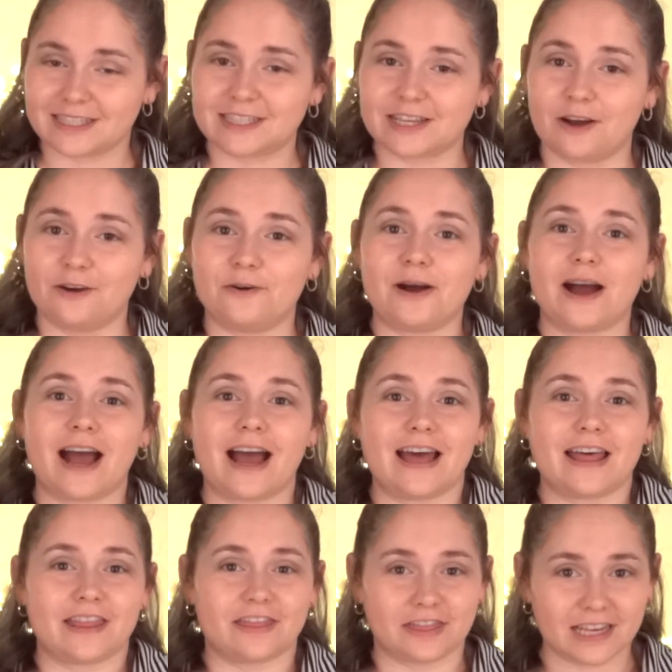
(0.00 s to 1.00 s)
So
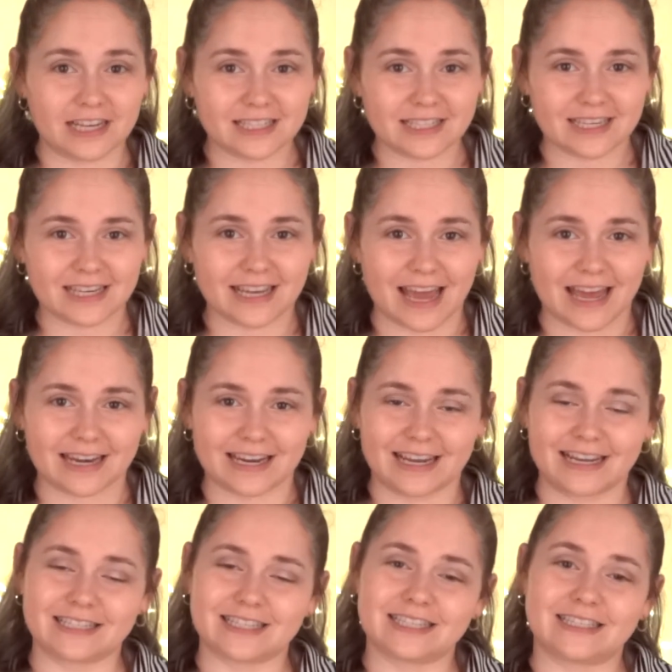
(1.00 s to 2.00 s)
this again
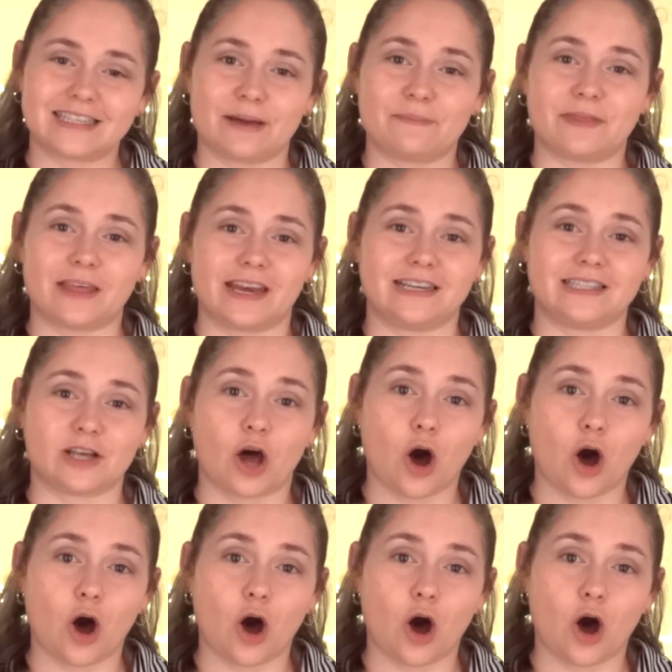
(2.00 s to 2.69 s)
is a step that is